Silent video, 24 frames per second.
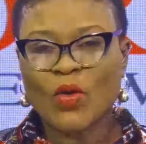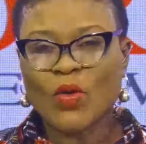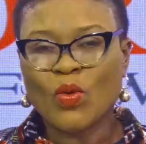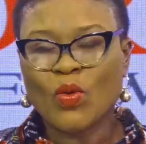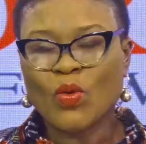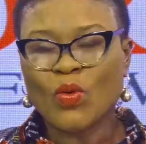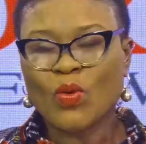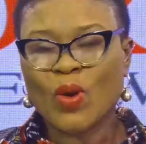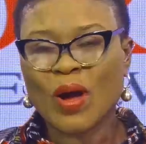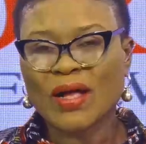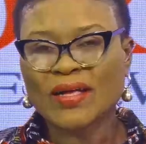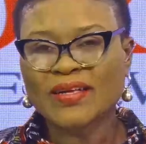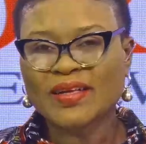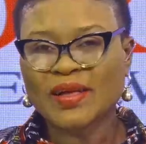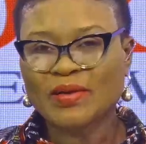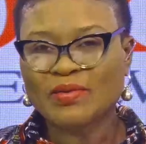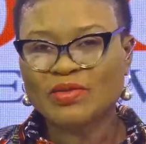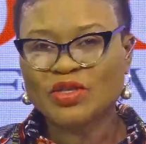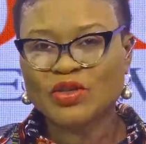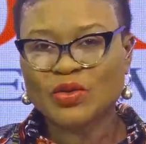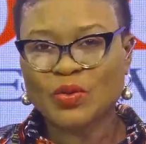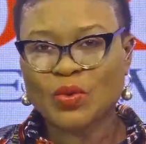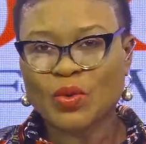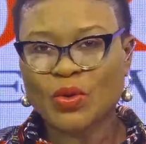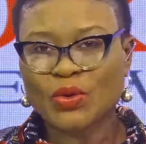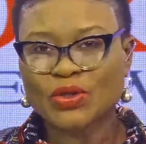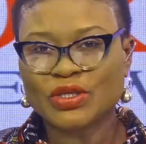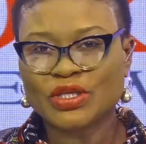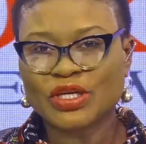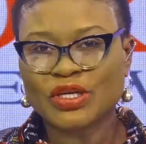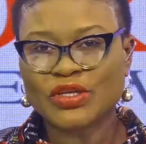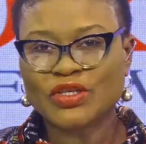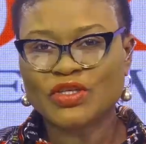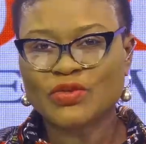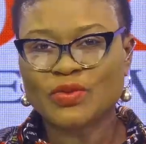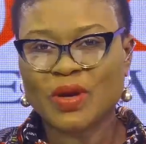Welcome to the World
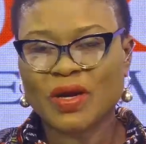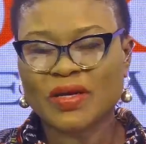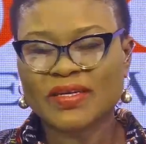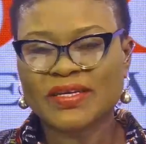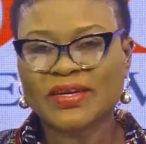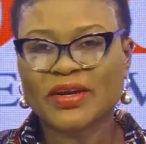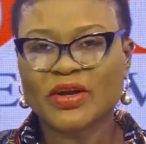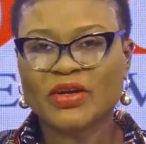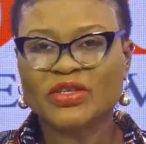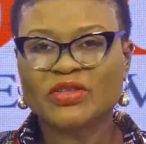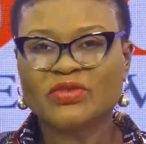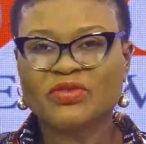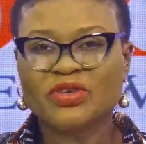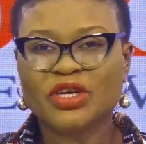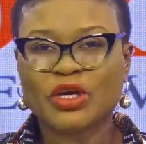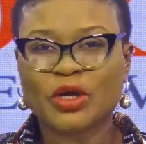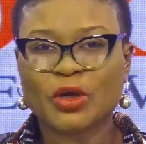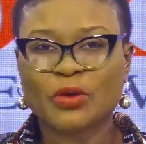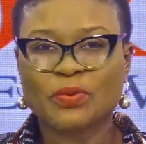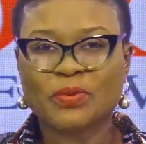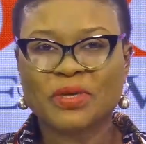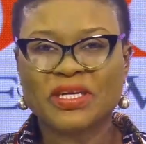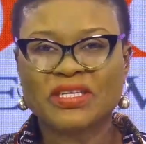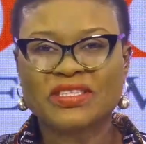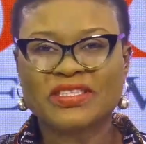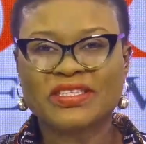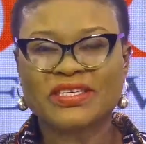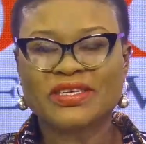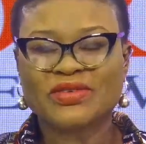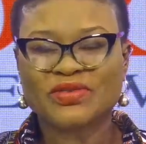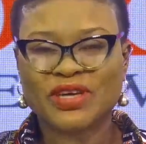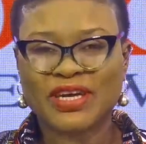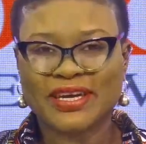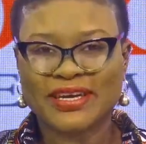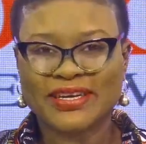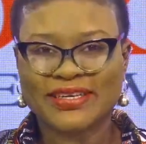News right here on VOP
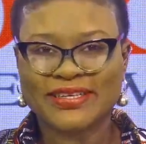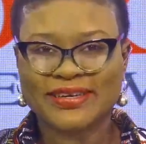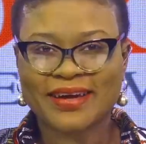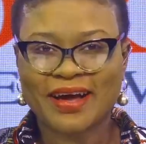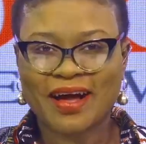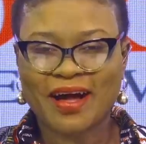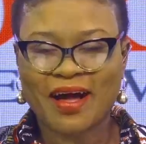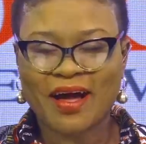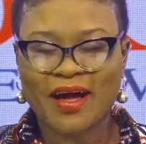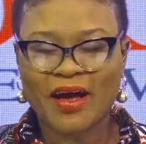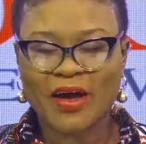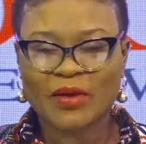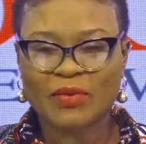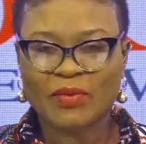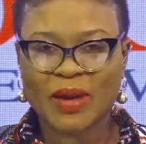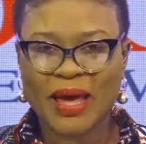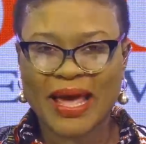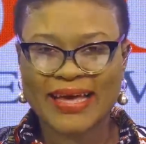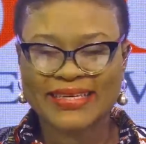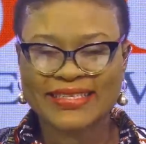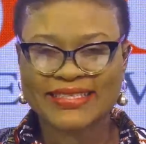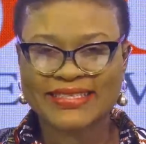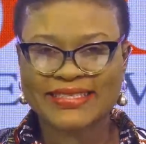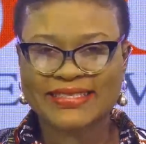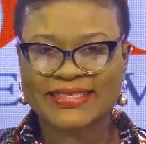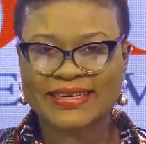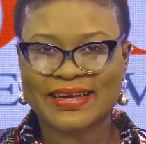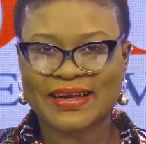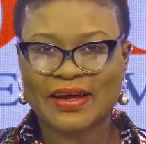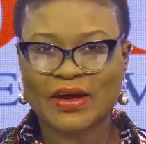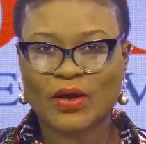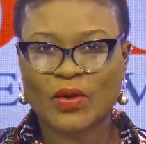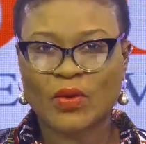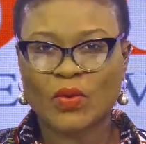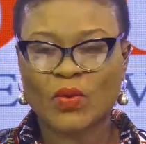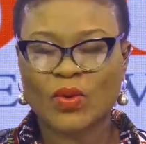TV. I'm
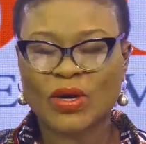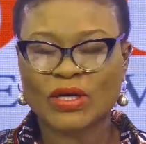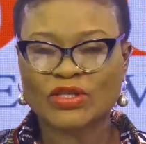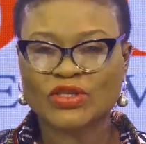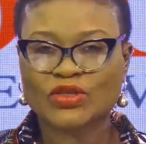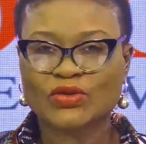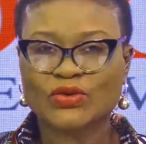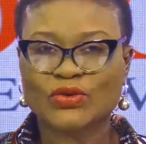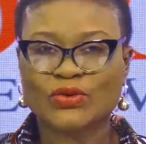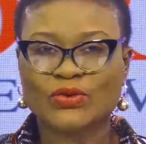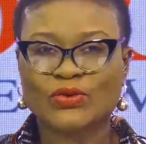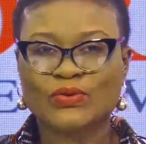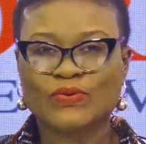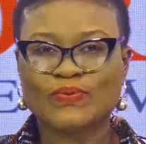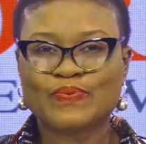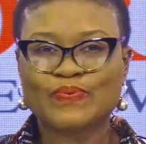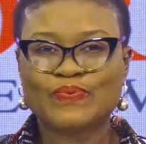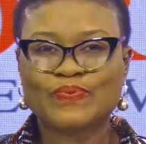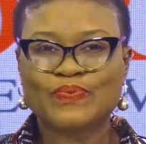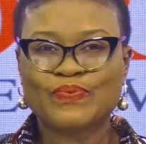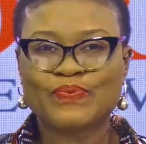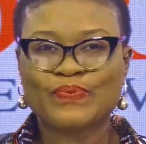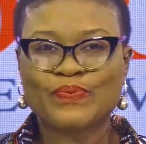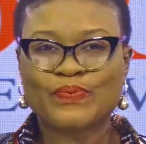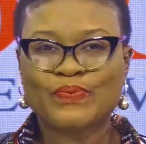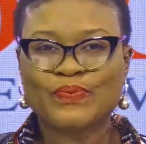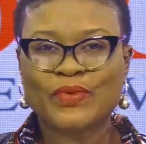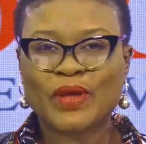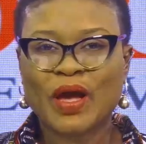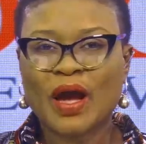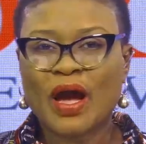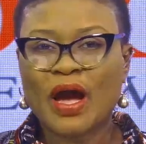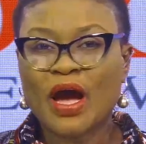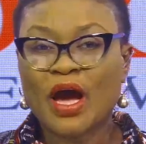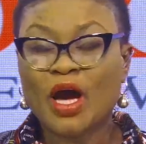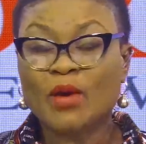Esther Wachuku.
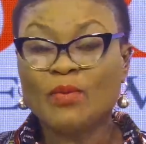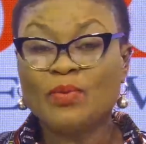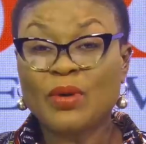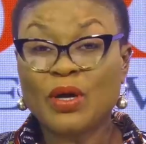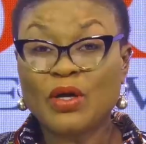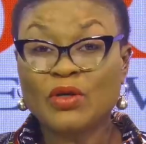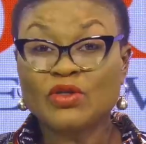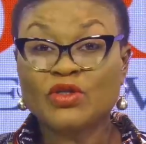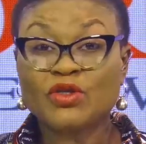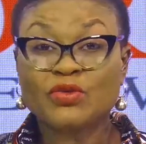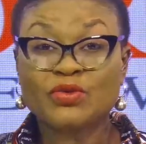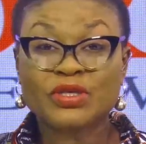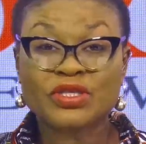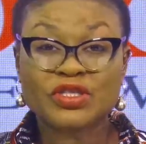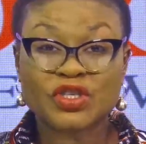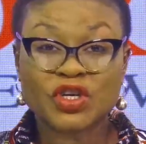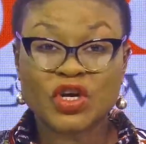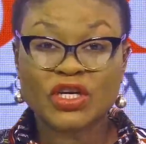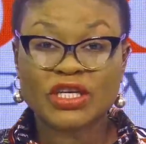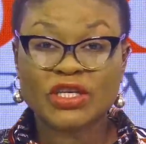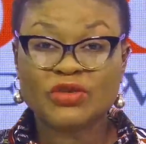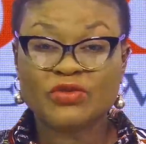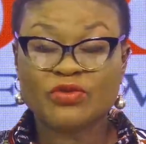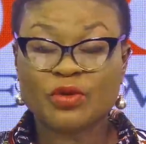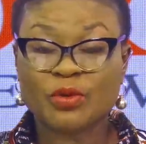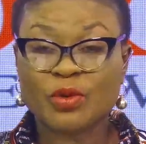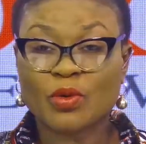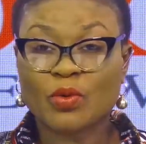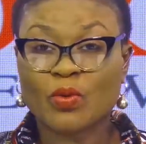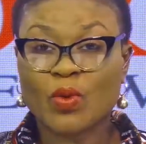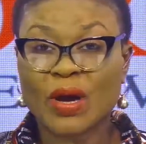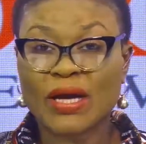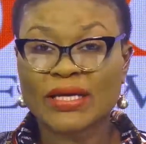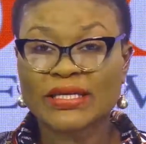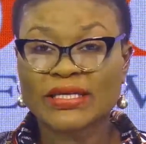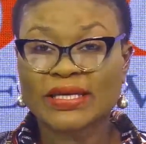A boat returning from a
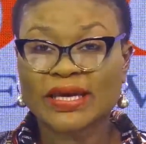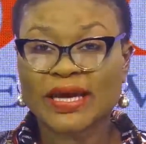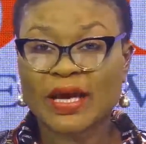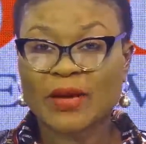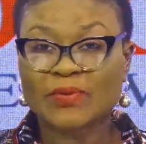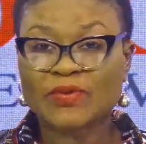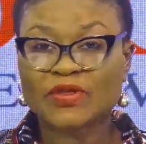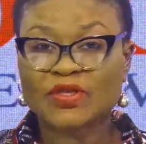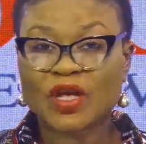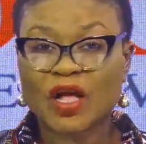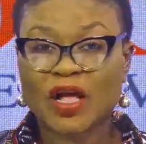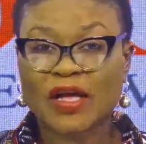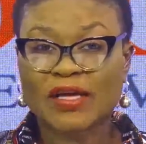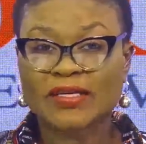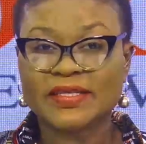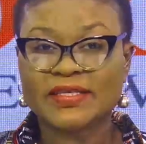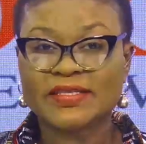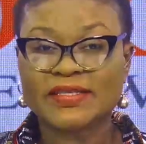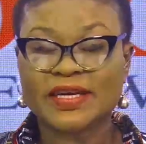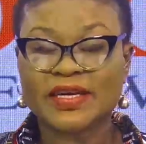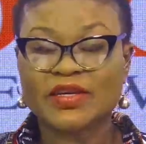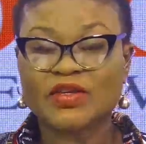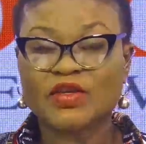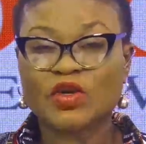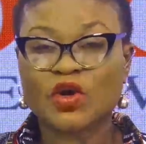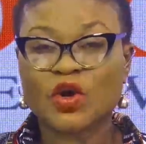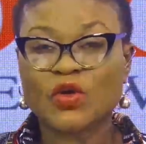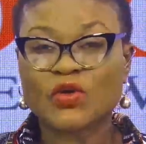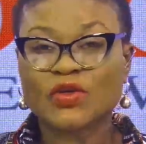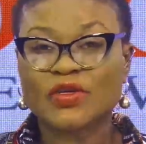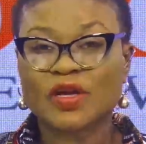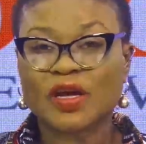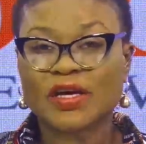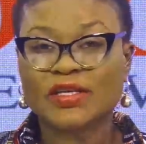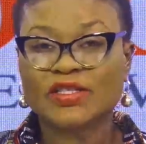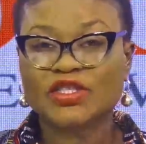wedding capsized in
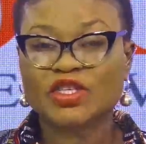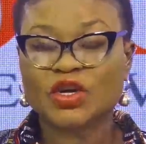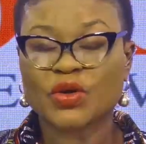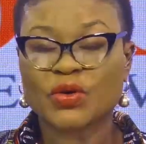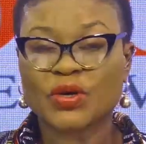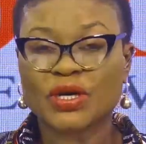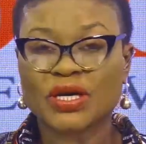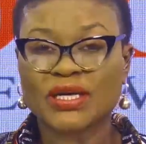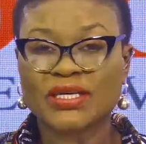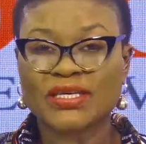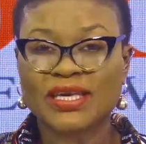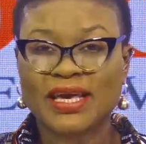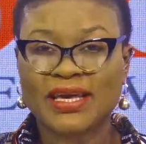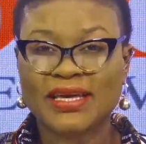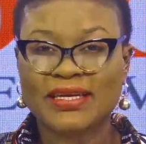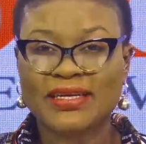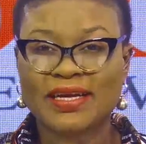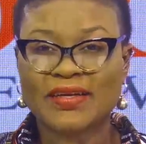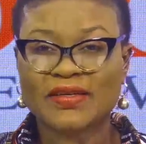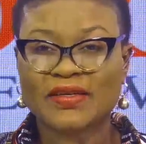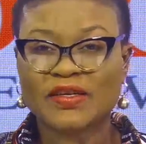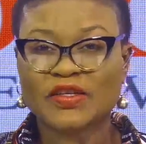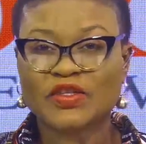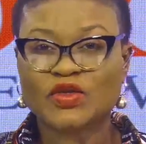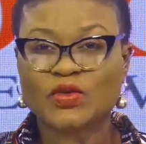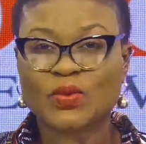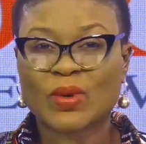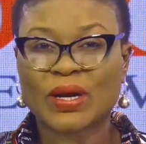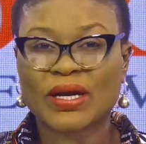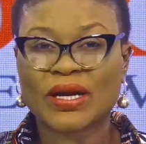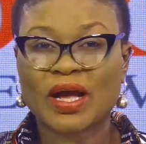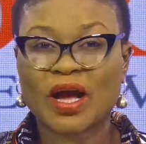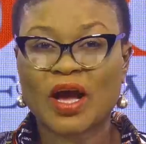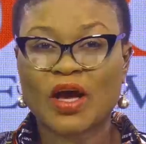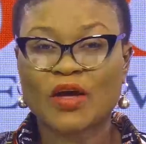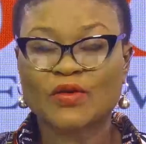northern Nigeria, killing at least
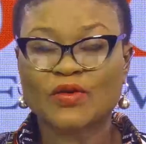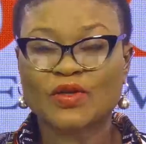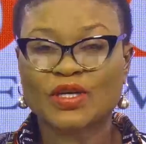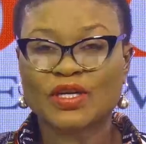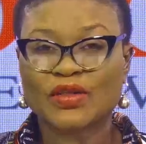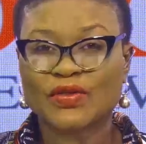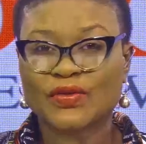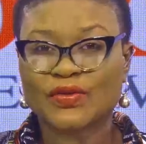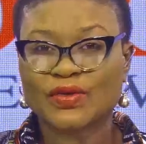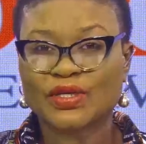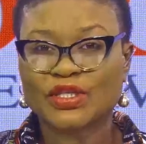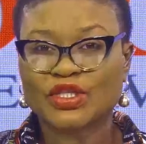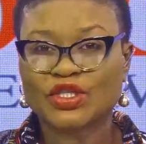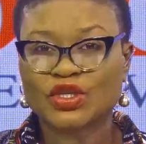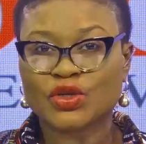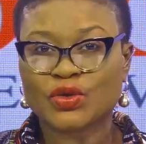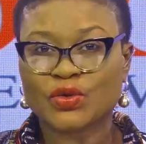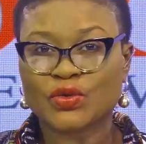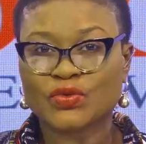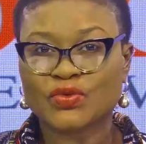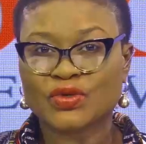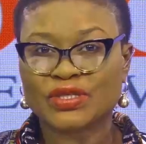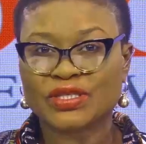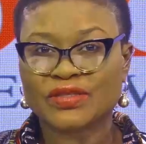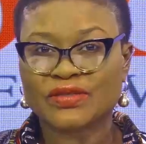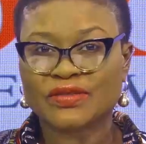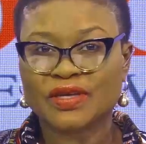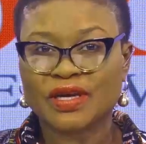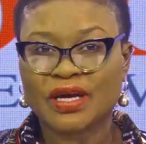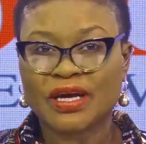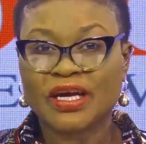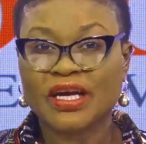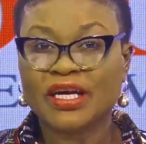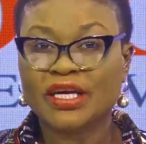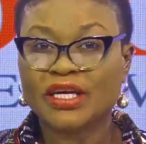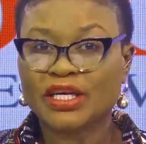103 children,
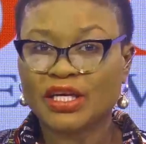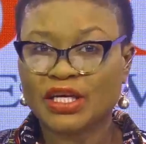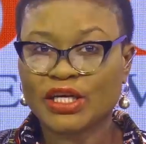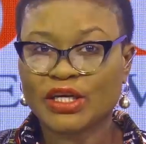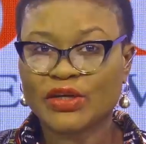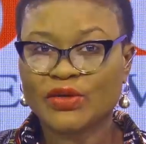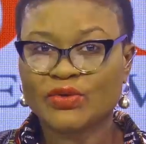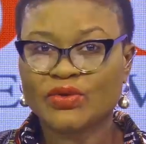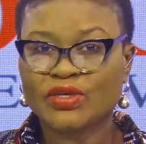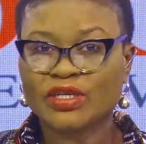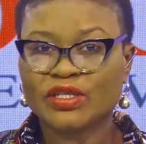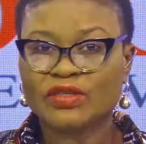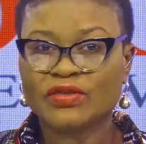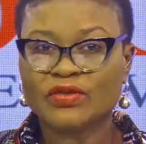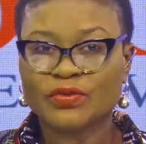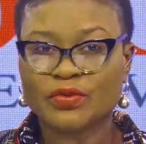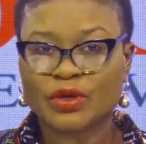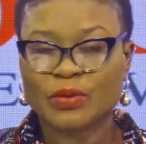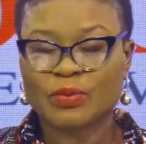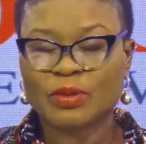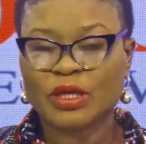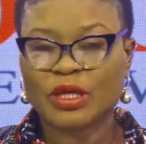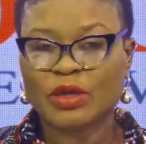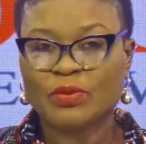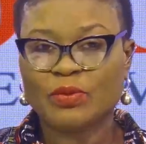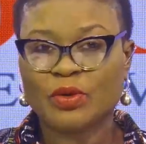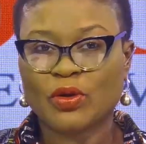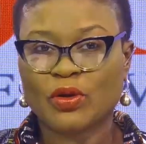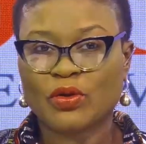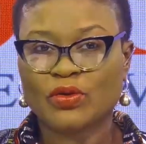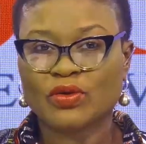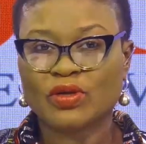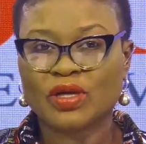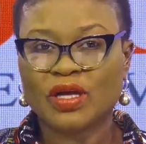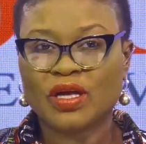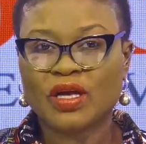including 3
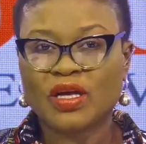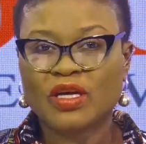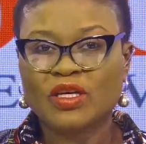people.